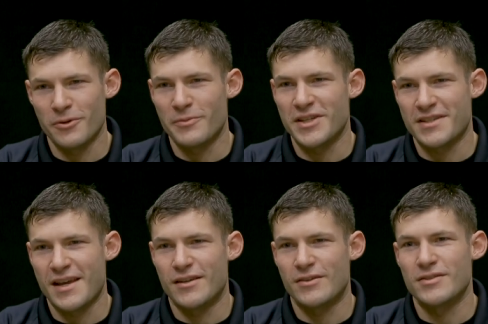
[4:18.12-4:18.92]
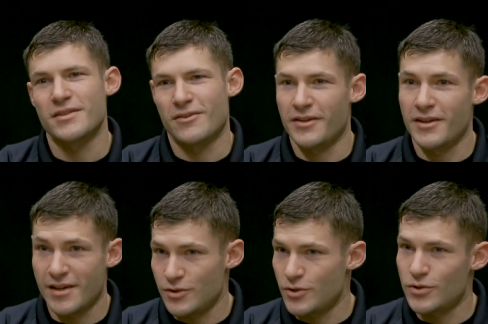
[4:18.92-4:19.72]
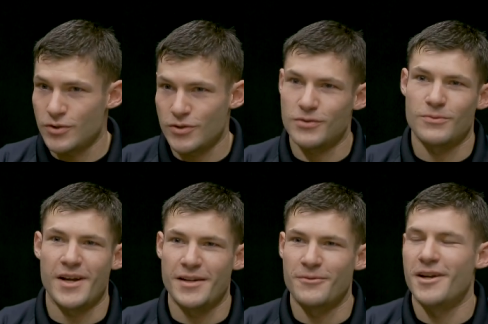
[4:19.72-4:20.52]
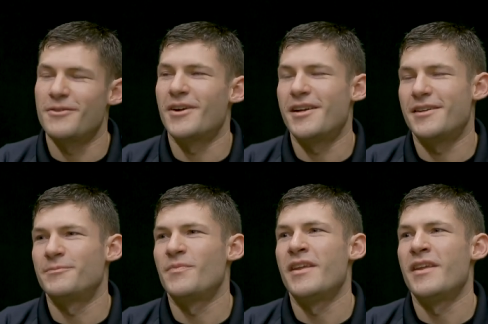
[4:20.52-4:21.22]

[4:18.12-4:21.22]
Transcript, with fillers: grooming standards and all the guys writing, writing, writing.